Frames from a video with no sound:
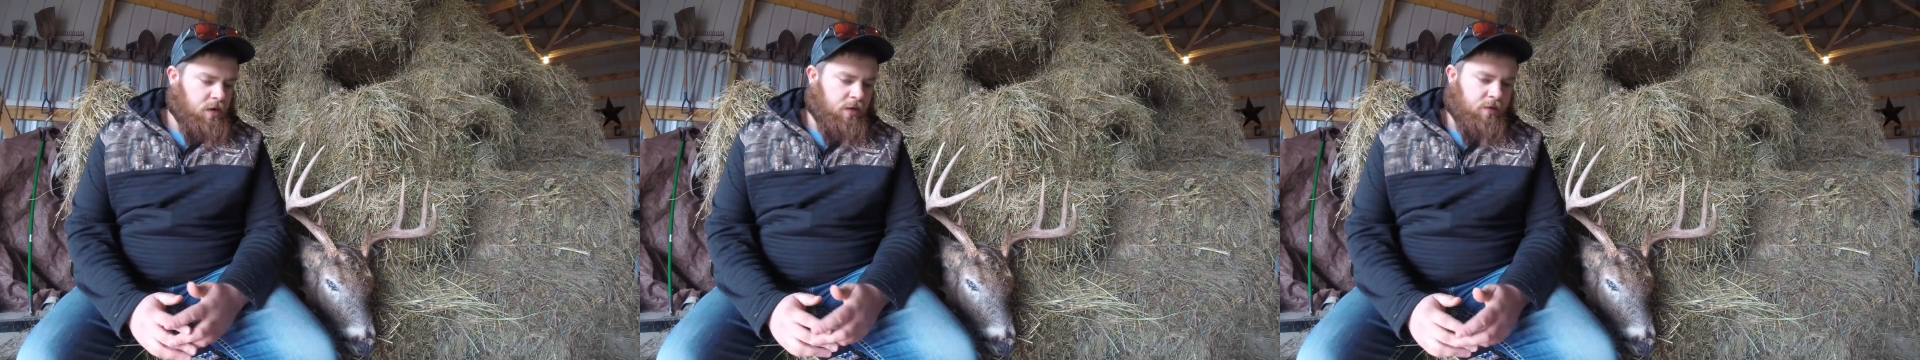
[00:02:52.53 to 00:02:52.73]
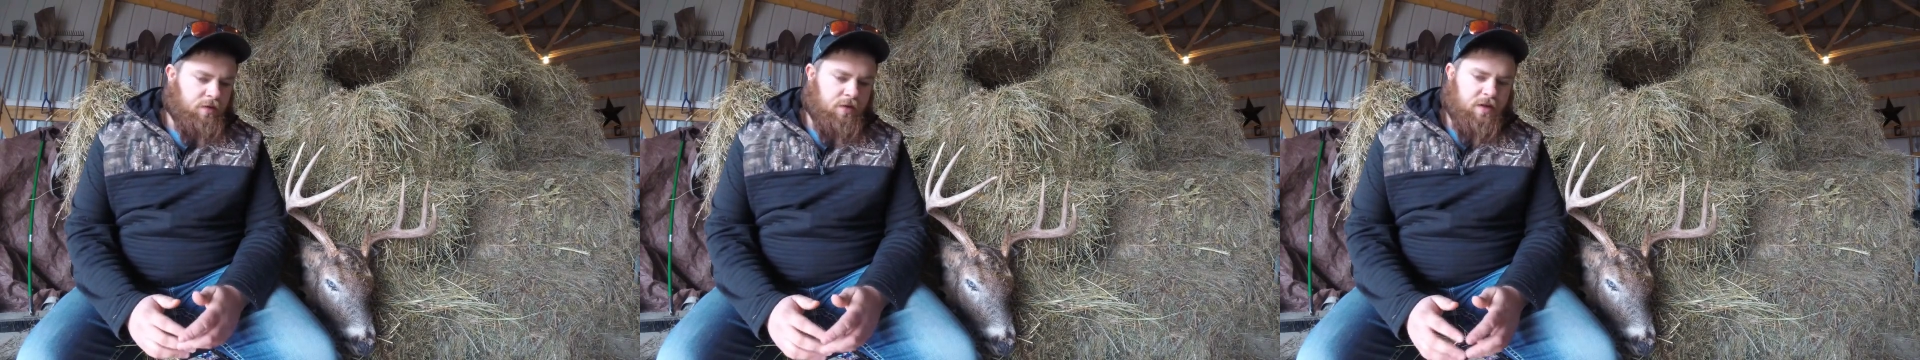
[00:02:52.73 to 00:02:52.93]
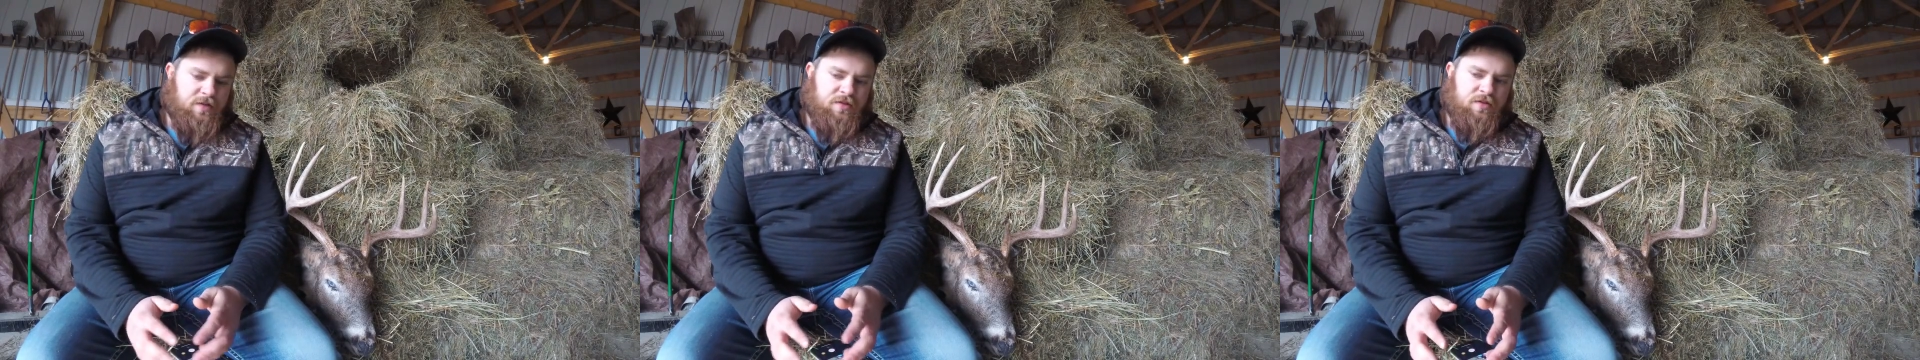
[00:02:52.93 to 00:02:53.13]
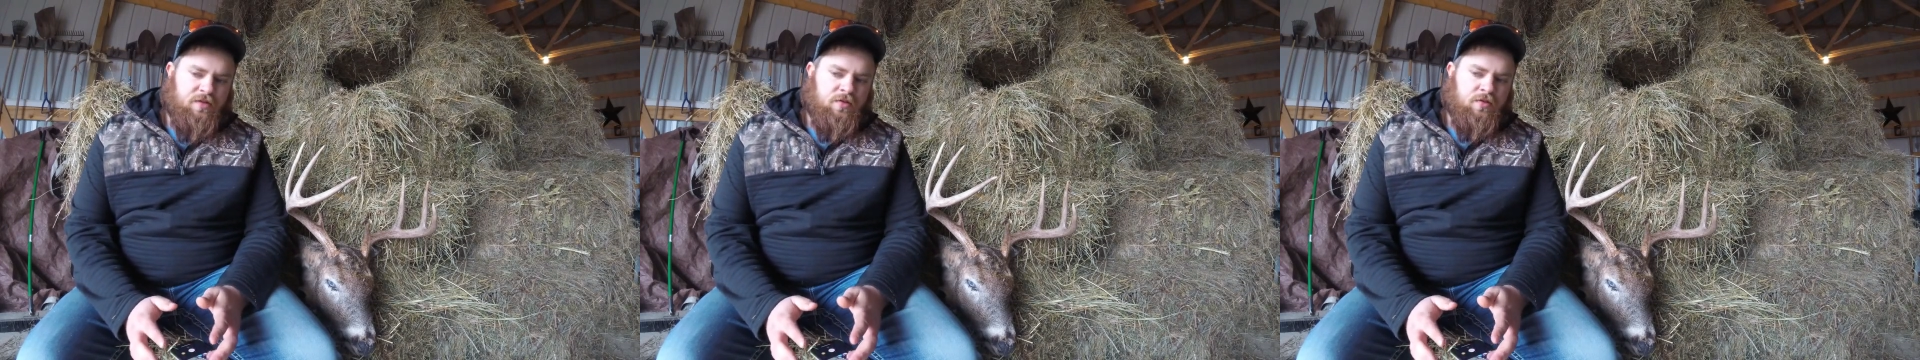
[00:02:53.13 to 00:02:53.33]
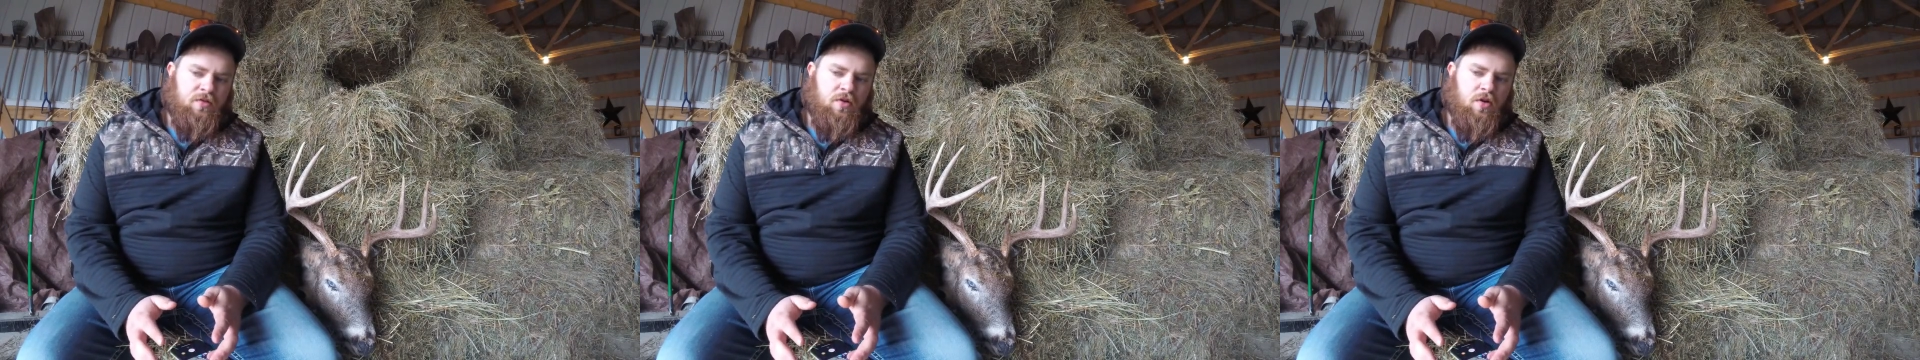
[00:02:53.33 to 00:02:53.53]
the next
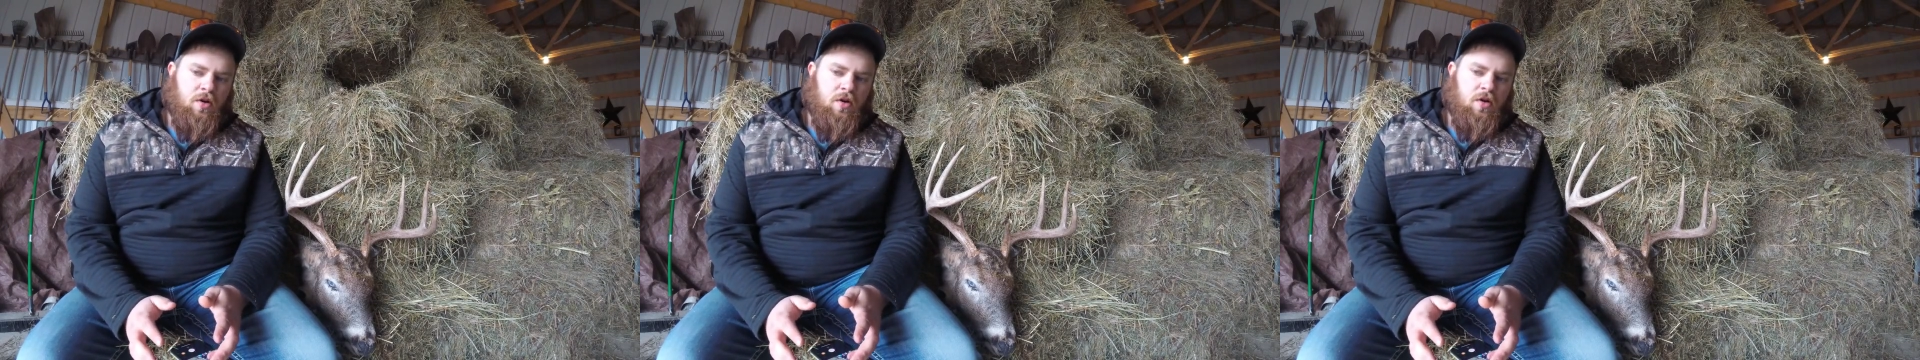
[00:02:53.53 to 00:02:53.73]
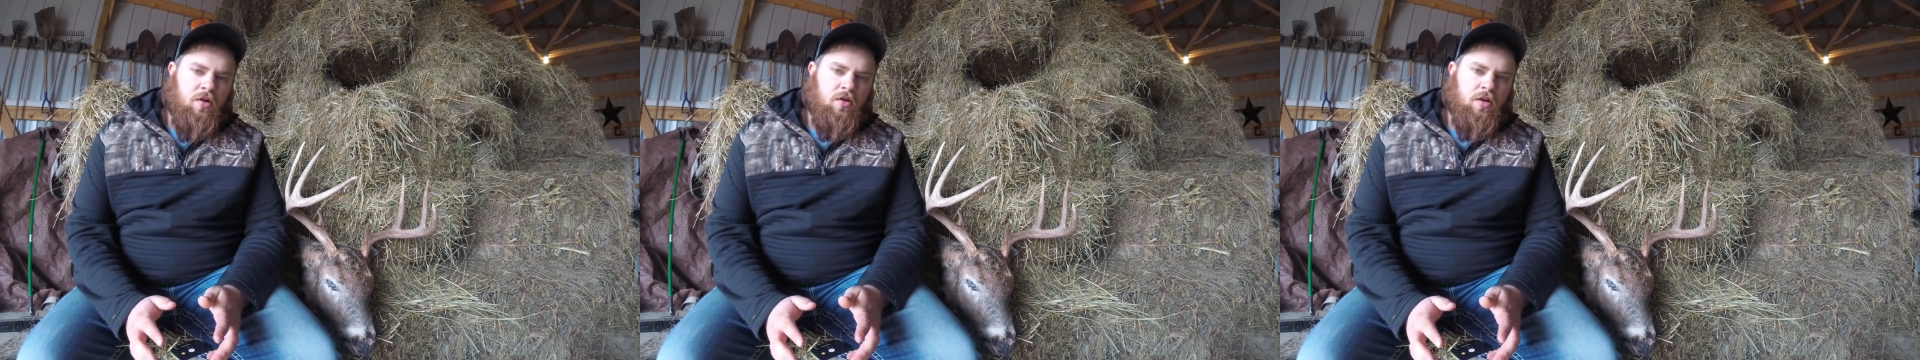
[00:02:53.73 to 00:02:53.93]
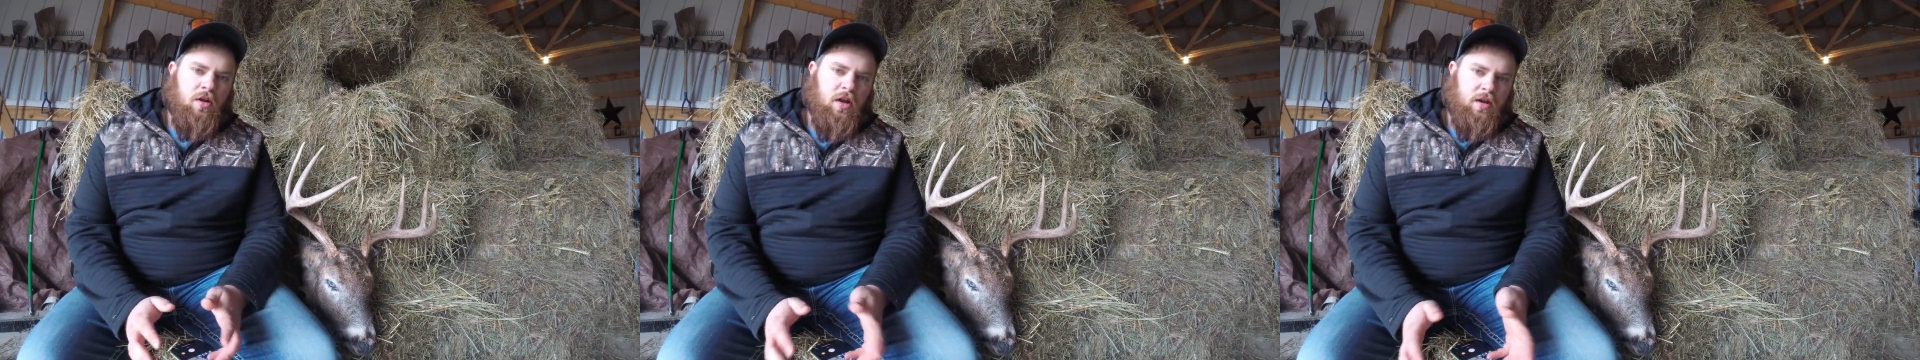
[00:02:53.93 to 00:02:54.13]
thing you know,